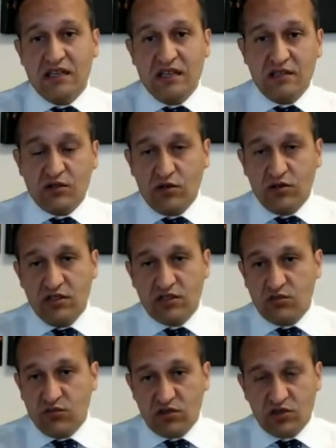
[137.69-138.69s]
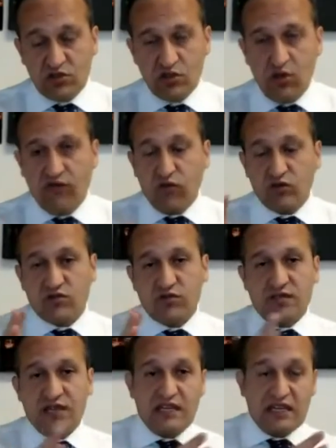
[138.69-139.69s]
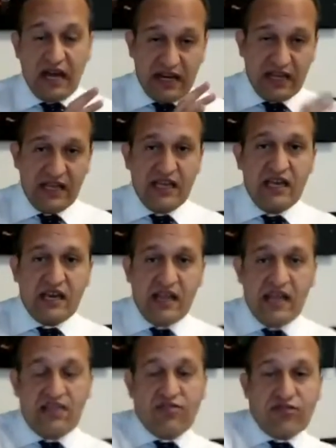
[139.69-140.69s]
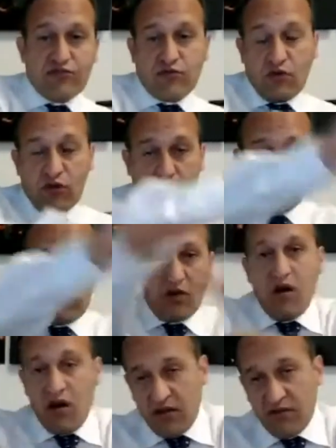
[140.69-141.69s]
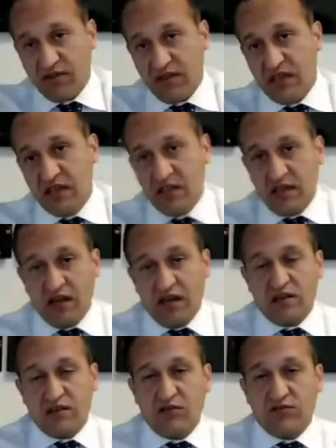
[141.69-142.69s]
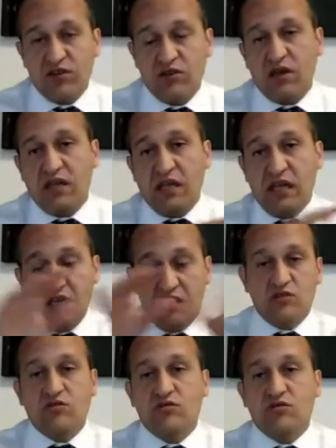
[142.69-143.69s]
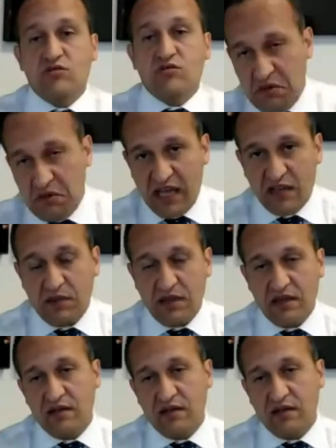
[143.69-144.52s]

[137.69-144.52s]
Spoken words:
the collision was so forceful that he got hit and thrown off the freeway into the embankment.